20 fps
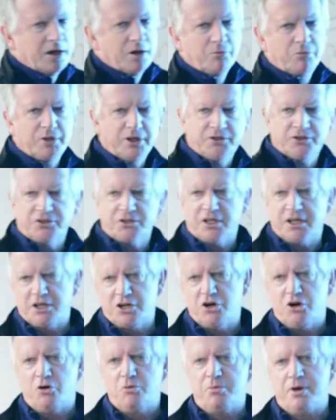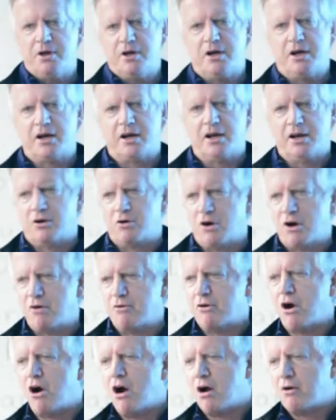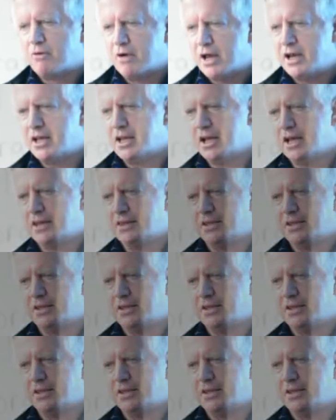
Places like Copenhagen are already at